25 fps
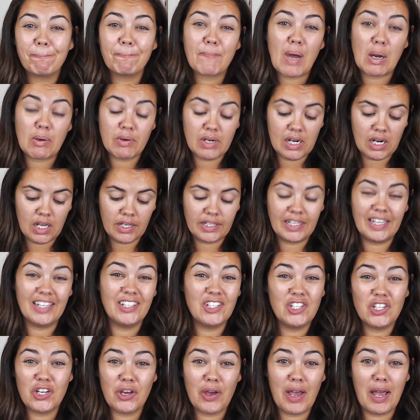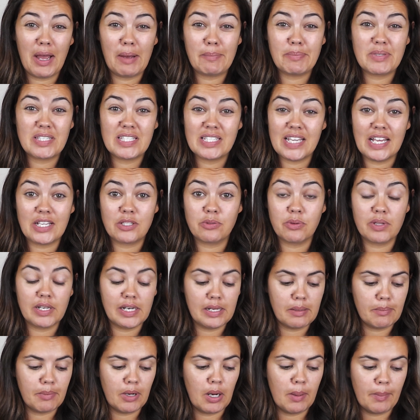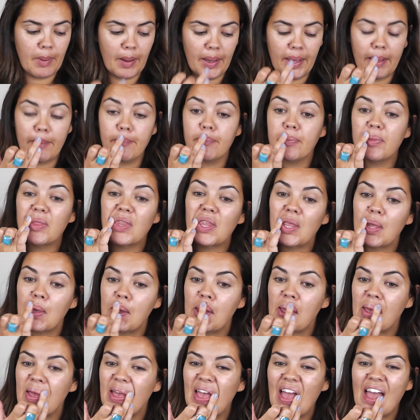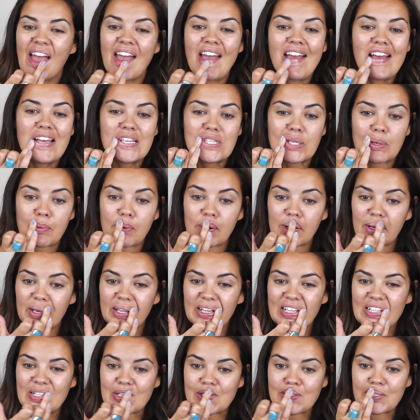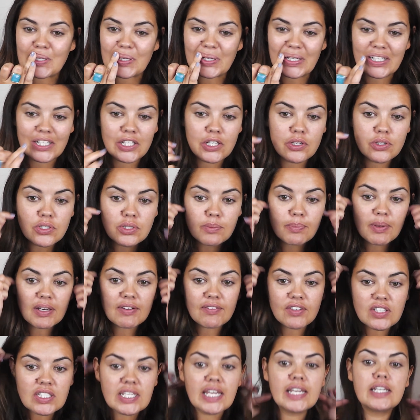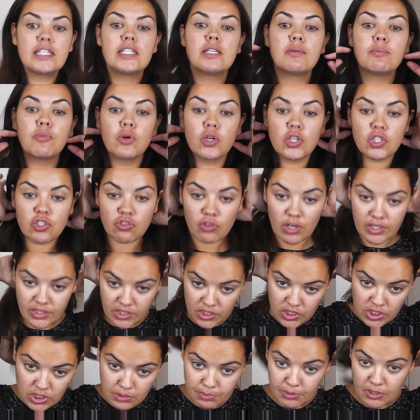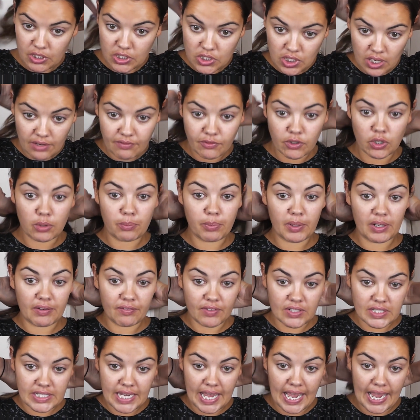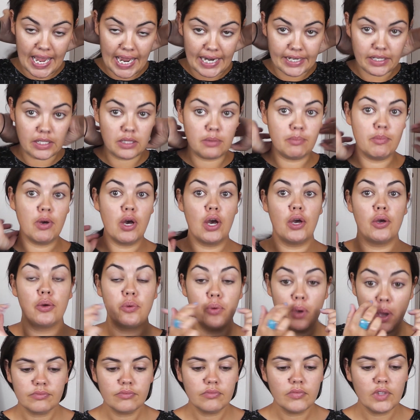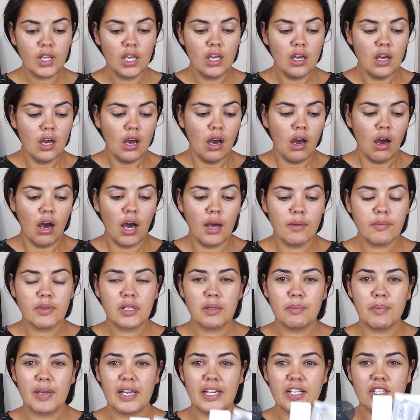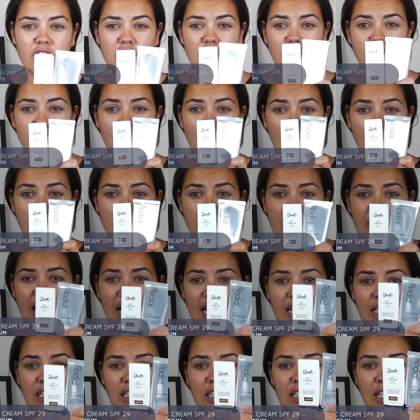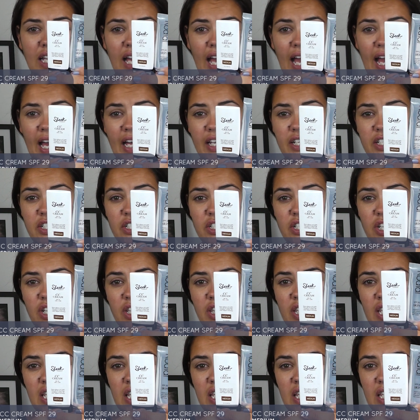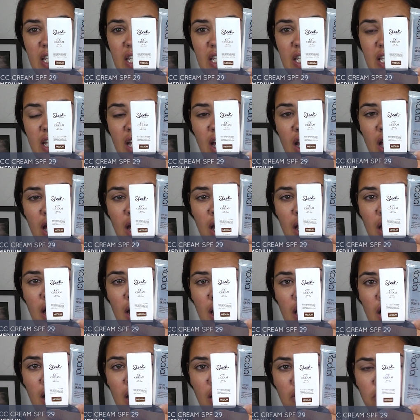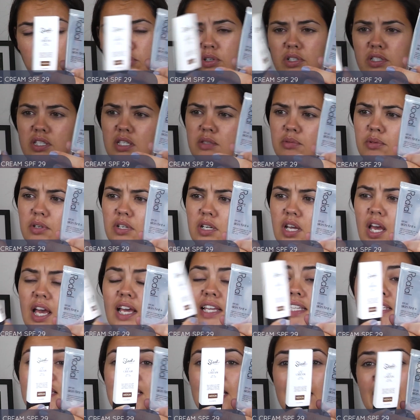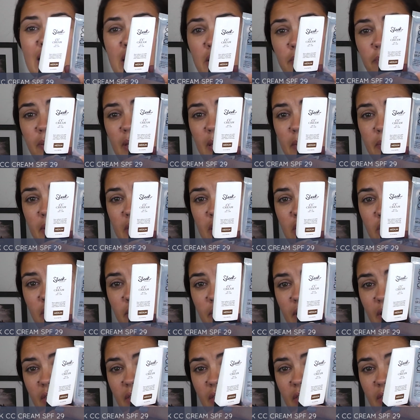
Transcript: I really like it, and you know how obsessed with lip balm I am. So what I'm going to do is I'm going to use a bit of a tinted moisturiser just because I've got a bit of a tan at the mo. I'm going to mix the RODIAL and the, what is this one? Sleek BB cream.